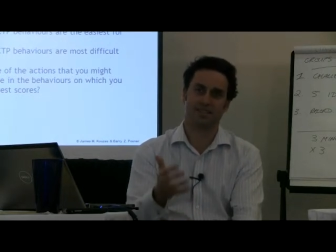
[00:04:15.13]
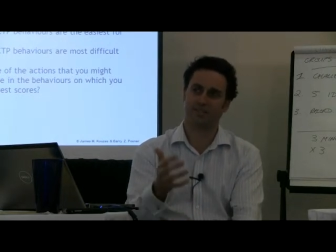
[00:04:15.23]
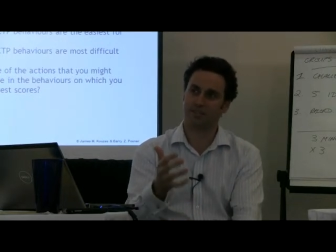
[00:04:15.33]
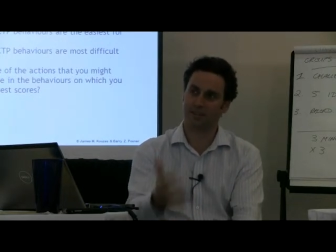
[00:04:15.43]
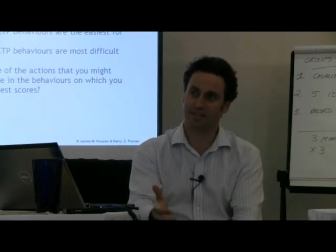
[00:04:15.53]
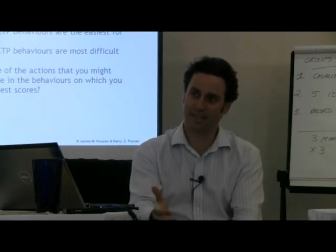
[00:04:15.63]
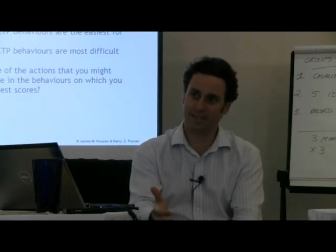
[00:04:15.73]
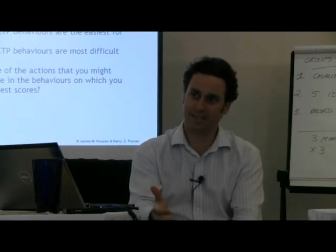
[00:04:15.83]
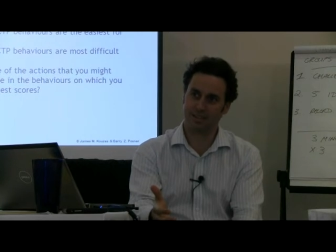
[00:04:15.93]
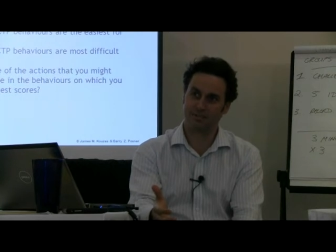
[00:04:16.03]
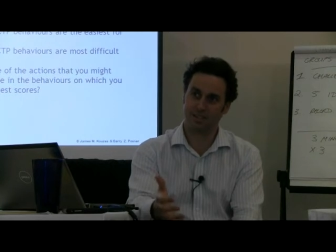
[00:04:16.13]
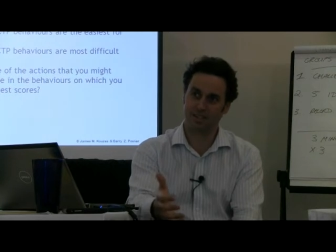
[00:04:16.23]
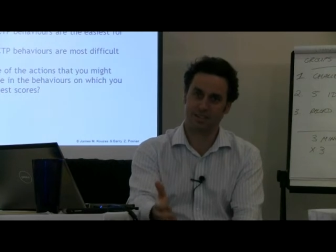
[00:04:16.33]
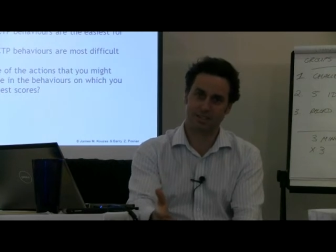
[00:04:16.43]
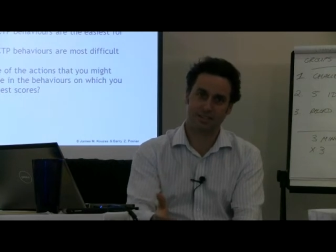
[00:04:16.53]
If you've got that clear
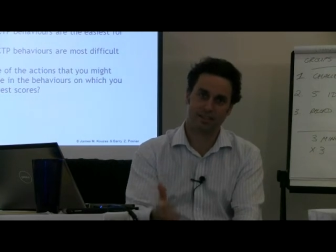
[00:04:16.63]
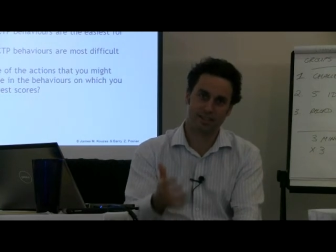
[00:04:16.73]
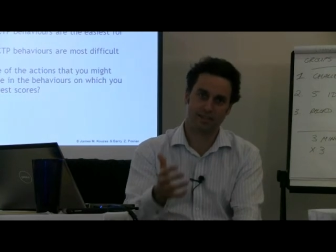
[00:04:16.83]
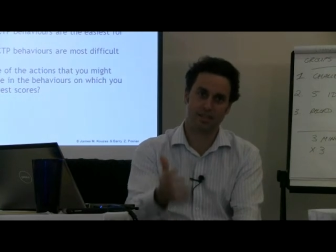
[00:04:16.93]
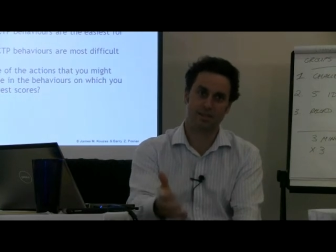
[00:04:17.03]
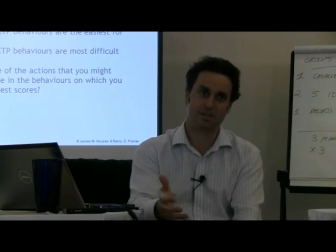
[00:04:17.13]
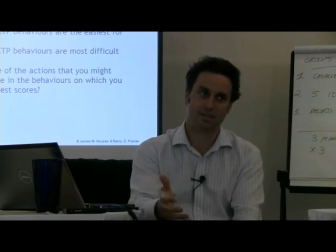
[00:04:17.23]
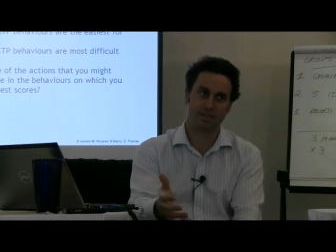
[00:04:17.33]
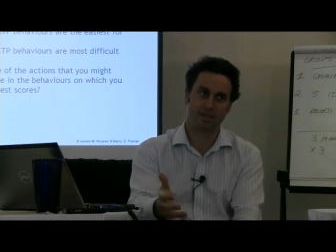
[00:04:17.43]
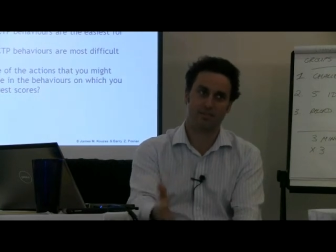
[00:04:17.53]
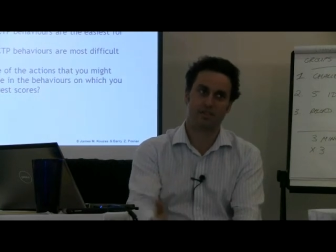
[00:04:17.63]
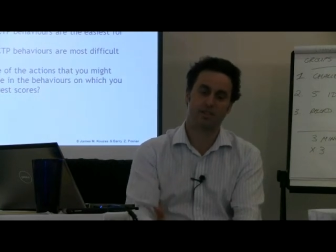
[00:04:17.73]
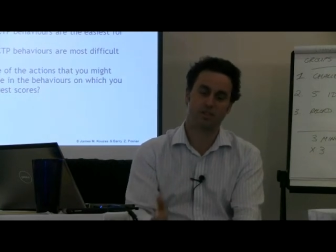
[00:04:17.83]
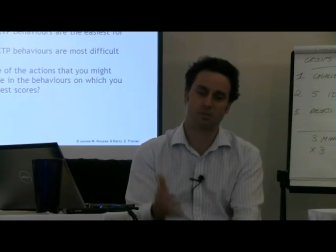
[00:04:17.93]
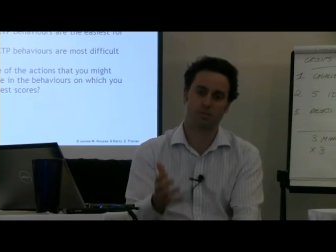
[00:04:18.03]
vision, your team's got that clear
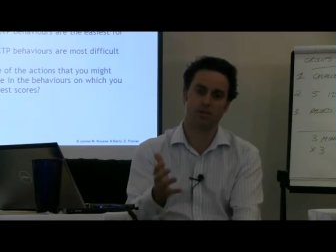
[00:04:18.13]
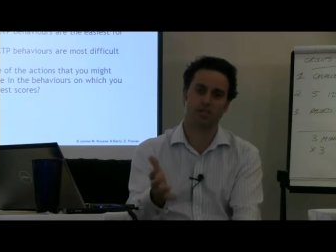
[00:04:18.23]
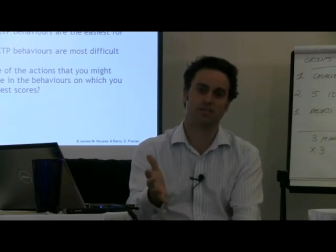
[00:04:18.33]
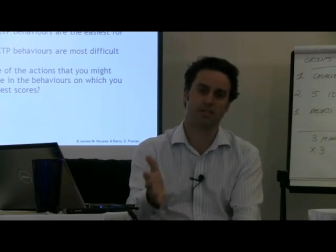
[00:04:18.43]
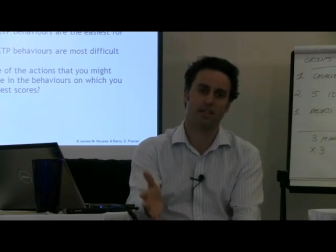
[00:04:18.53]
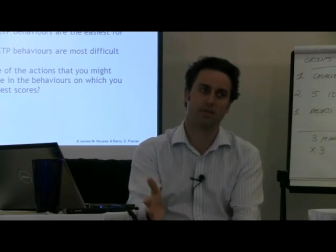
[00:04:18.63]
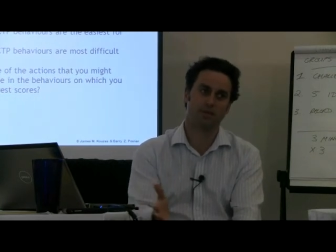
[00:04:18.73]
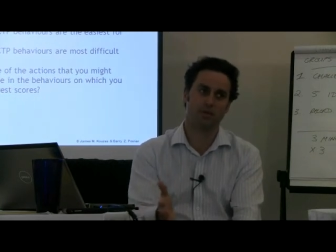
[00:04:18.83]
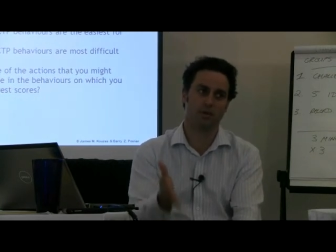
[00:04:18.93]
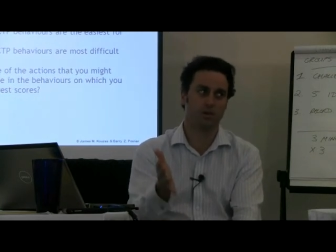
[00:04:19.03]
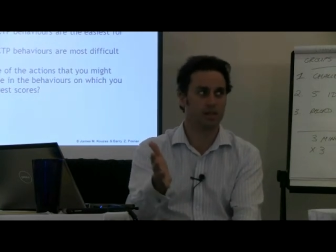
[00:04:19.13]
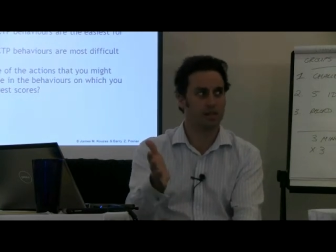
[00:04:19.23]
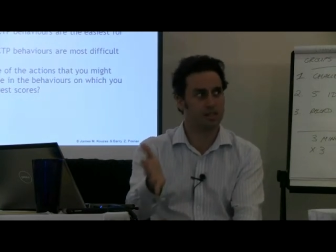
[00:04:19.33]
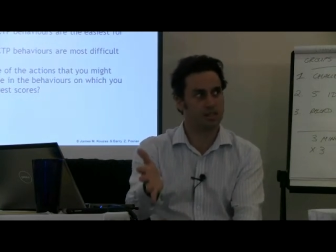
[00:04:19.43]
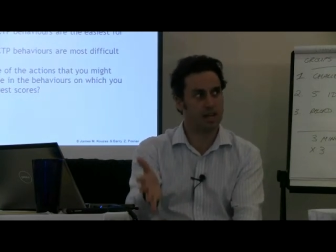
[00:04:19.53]
vision, you'll persevere with your
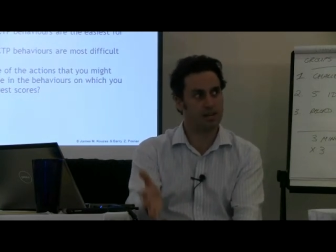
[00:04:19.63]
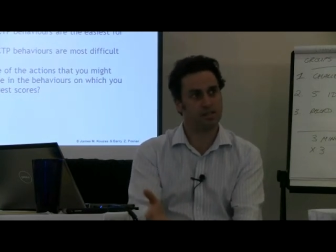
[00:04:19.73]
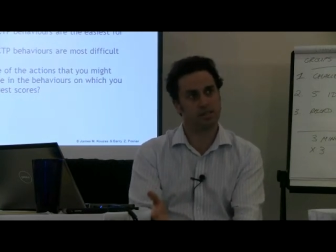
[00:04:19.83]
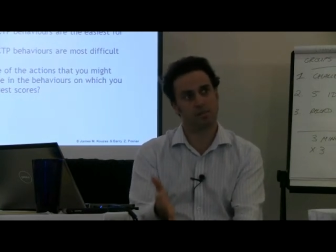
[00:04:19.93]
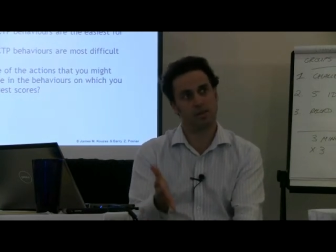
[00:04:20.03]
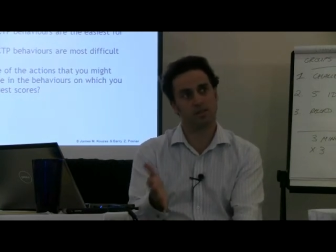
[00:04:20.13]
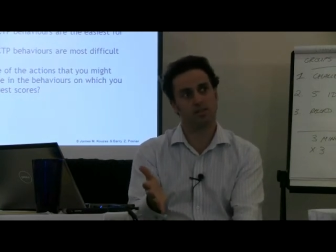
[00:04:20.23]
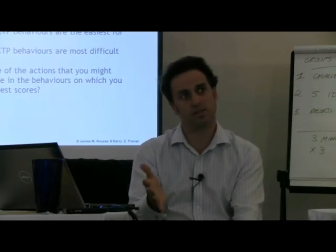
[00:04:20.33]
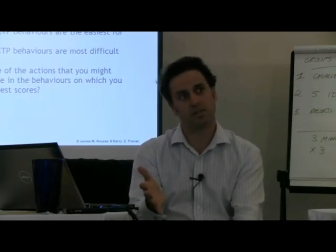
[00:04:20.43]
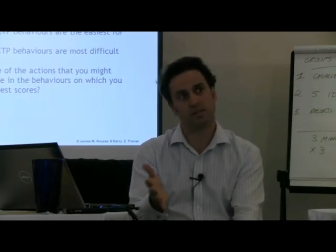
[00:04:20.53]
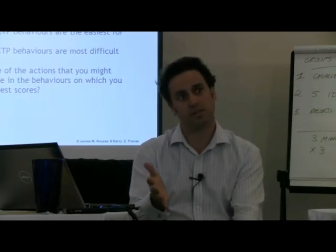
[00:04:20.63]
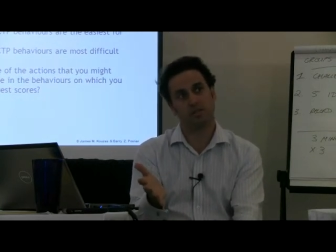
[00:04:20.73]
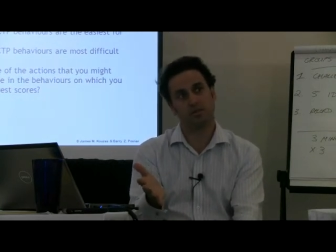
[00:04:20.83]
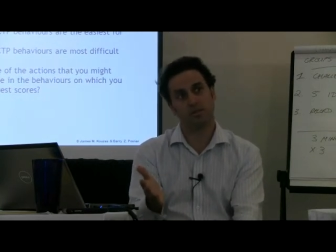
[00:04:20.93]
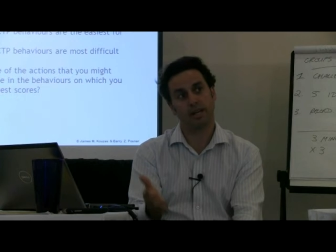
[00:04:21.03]
changes, because
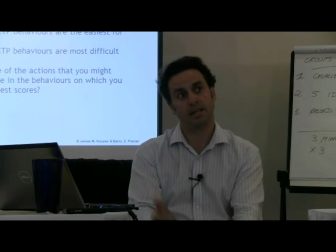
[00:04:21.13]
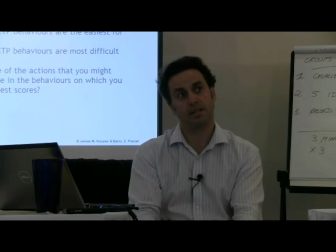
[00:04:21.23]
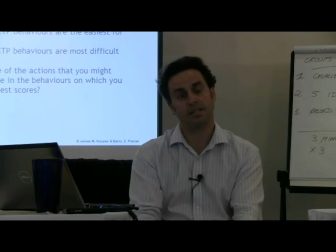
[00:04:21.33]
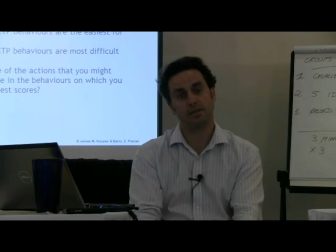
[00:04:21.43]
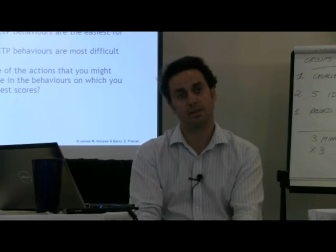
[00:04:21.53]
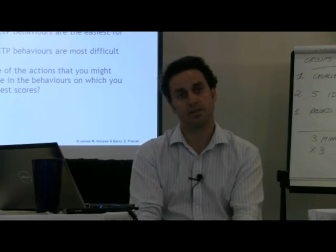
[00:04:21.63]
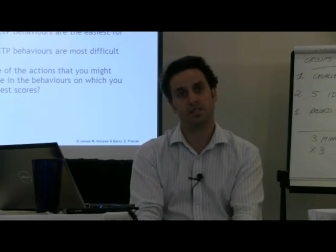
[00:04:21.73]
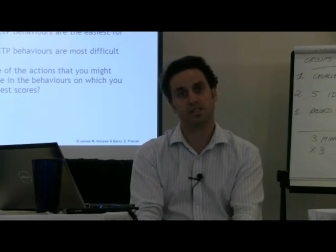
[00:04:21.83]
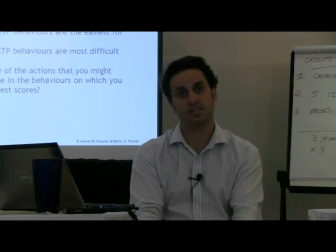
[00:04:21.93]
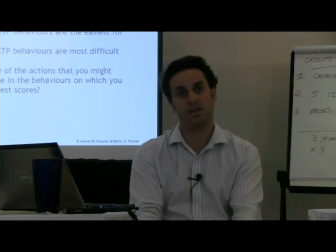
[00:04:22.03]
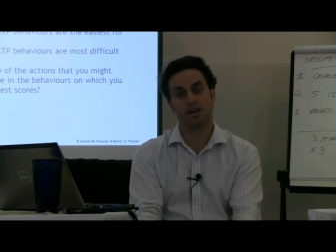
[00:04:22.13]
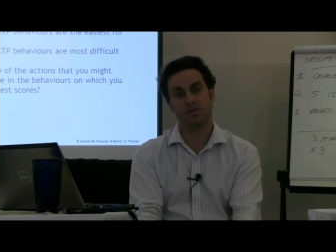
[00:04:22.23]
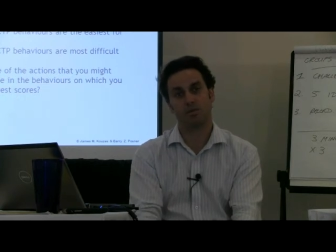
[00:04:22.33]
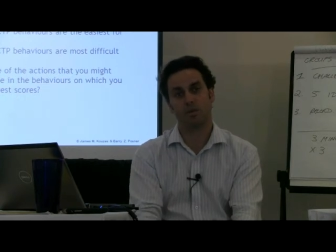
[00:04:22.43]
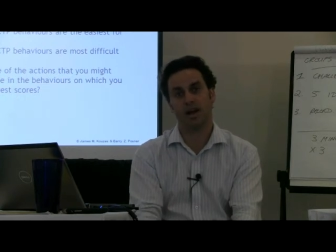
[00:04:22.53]
you recognize sometimes there's just no
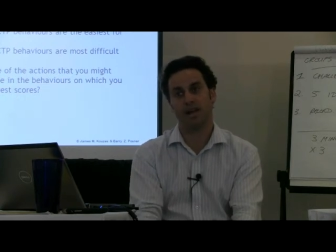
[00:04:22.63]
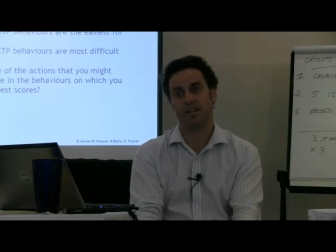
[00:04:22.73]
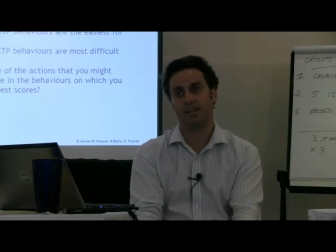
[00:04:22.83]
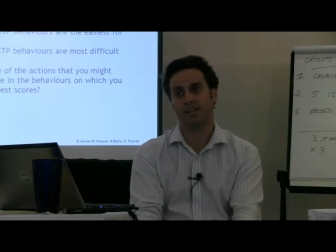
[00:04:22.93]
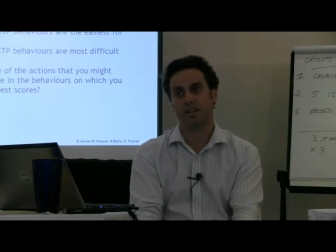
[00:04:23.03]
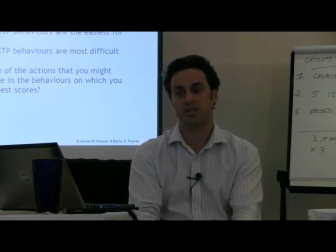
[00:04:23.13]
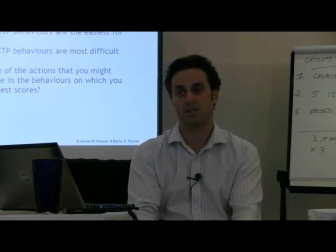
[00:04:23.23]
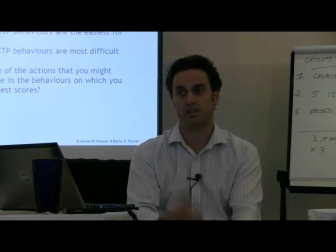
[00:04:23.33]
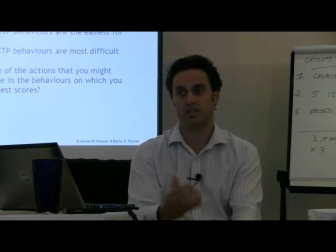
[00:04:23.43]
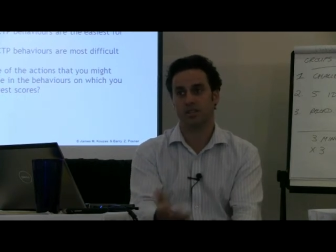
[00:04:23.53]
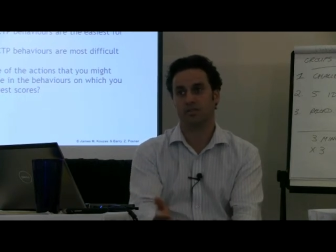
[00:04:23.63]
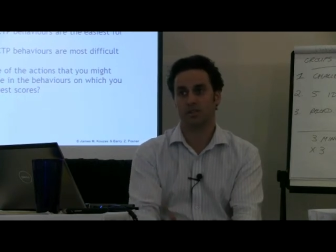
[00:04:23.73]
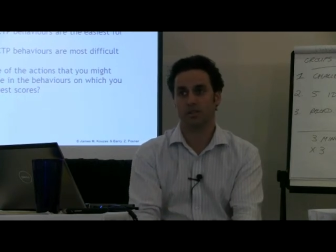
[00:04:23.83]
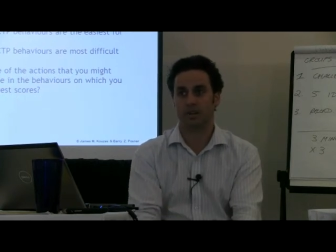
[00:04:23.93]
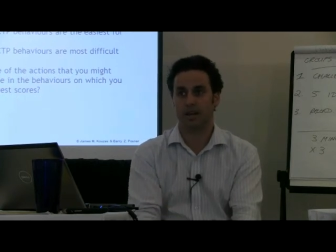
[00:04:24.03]
other way to achieve
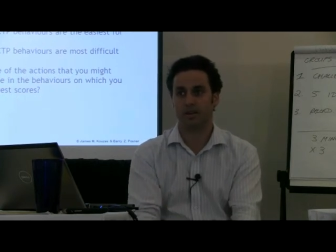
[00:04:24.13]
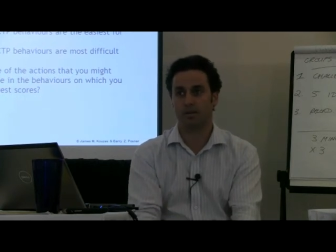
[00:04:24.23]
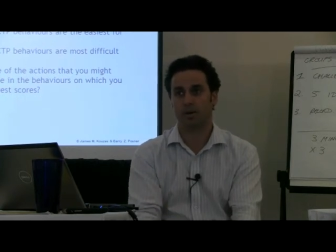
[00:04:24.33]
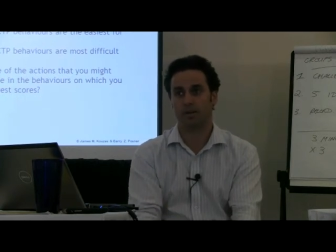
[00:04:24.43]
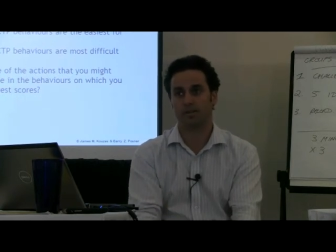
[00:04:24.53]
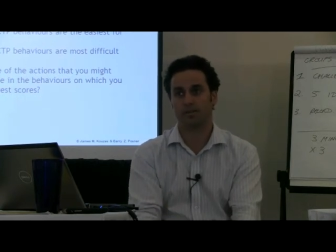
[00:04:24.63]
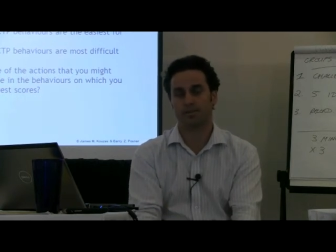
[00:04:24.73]
what you care about.